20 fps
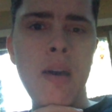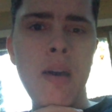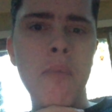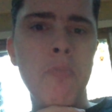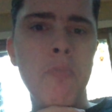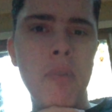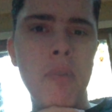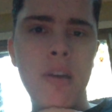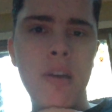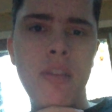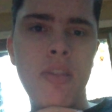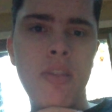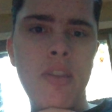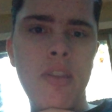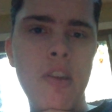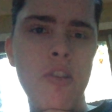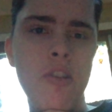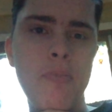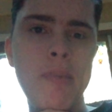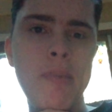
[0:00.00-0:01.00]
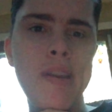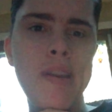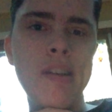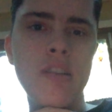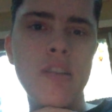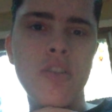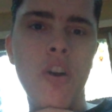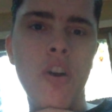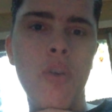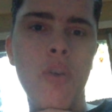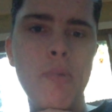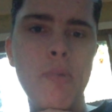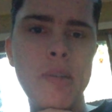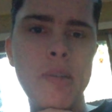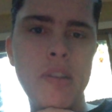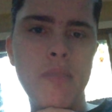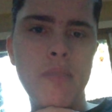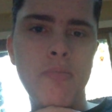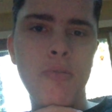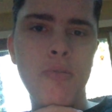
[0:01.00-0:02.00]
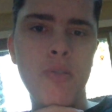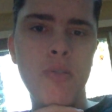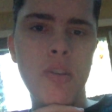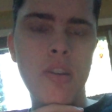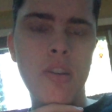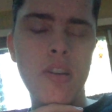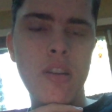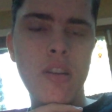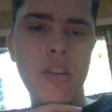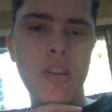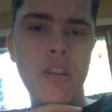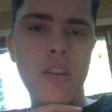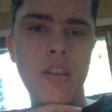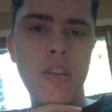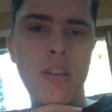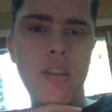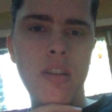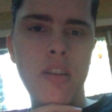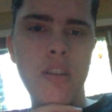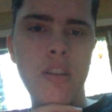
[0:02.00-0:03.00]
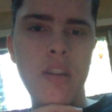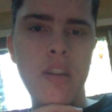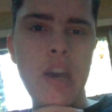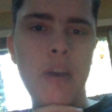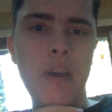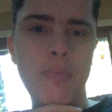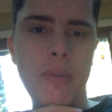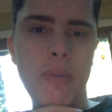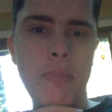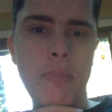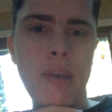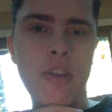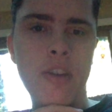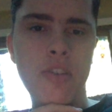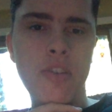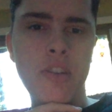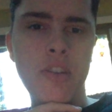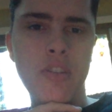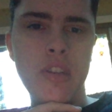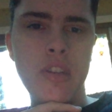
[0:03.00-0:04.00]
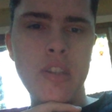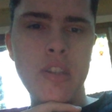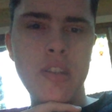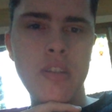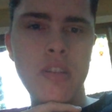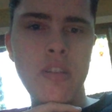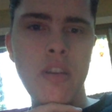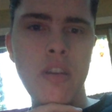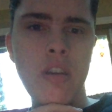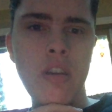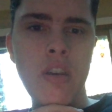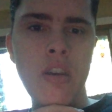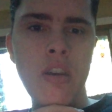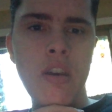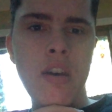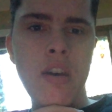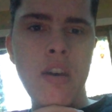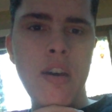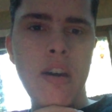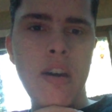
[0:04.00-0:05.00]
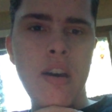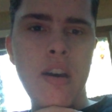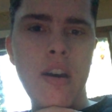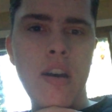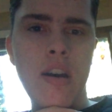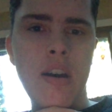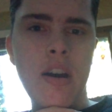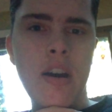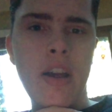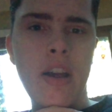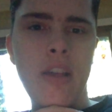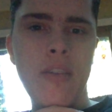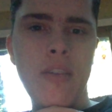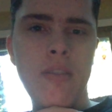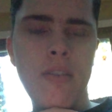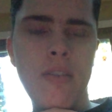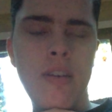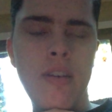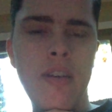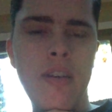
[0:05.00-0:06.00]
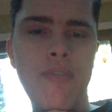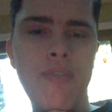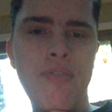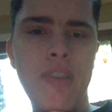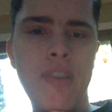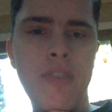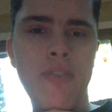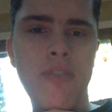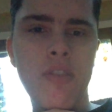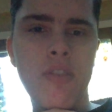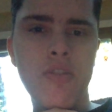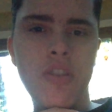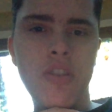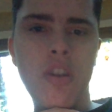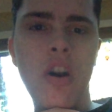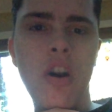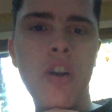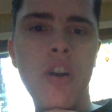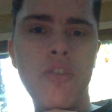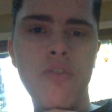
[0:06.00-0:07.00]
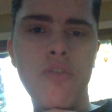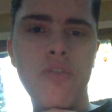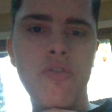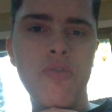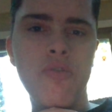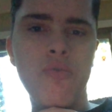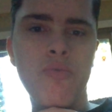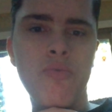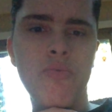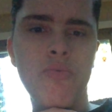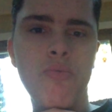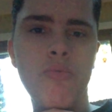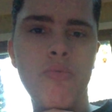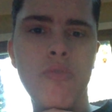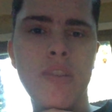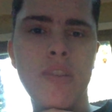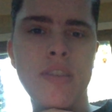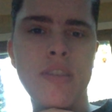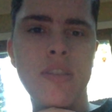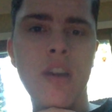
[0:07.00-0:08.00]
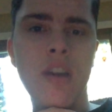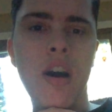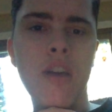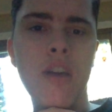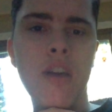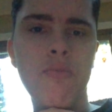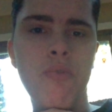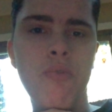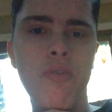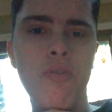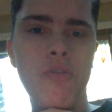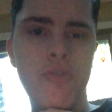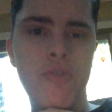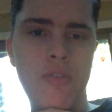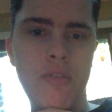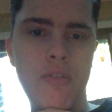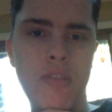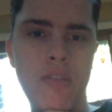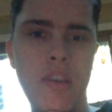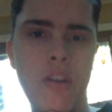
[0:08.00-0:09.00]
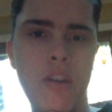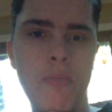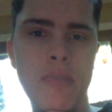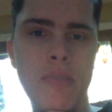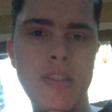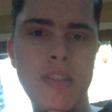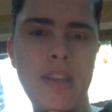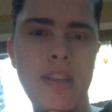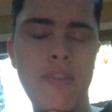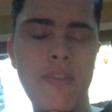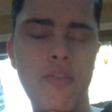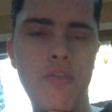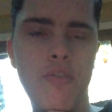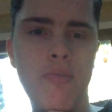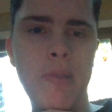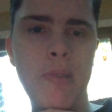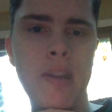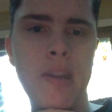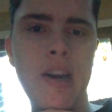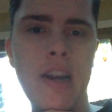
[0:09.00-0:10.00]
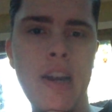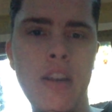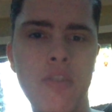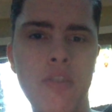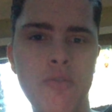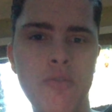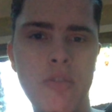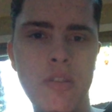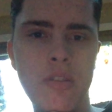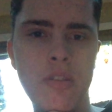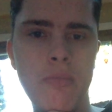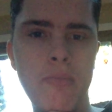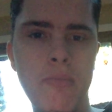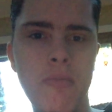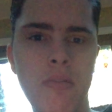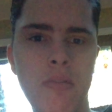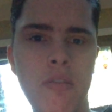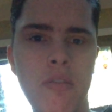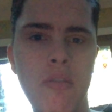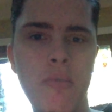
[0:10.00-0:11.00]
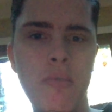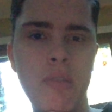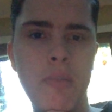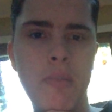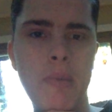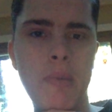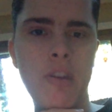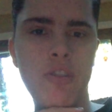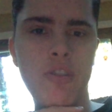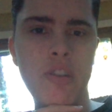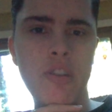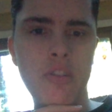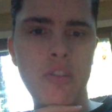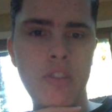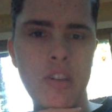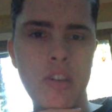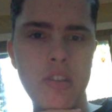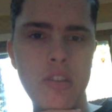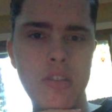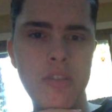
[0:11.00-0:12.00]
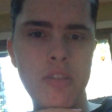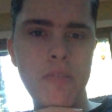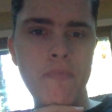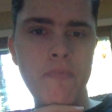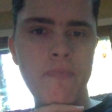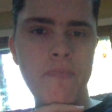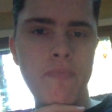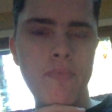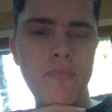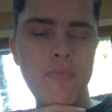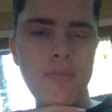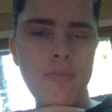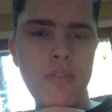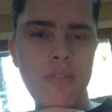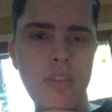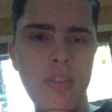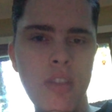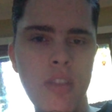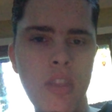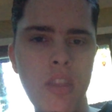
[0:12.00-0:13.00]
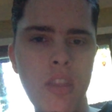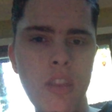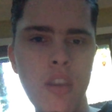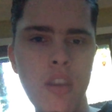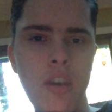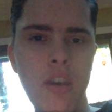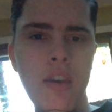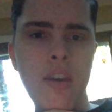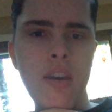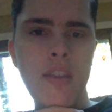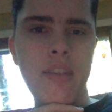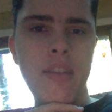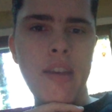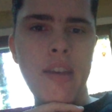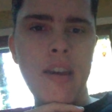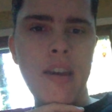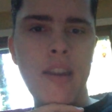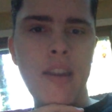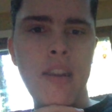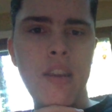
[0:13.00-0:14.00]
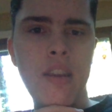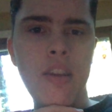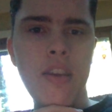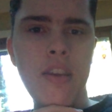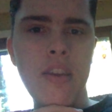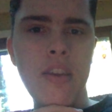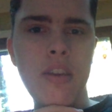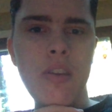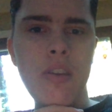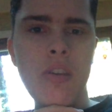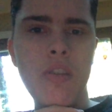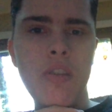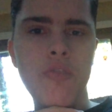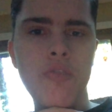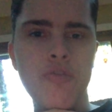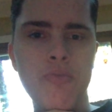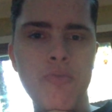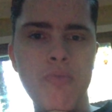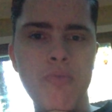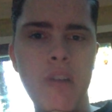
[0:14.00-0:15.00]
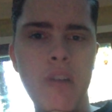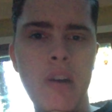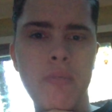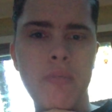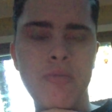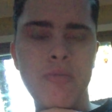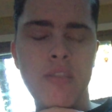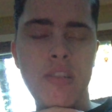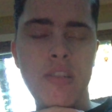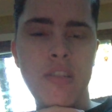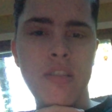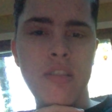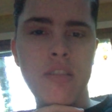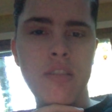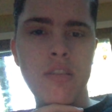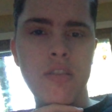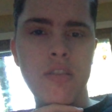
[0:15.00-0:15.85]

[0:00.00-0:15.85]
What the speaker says: but therapy is always important in helping mental illness. If there's a doctor who does not refer you to a therapist after you've been diagnosed with a mental illness, then you should probably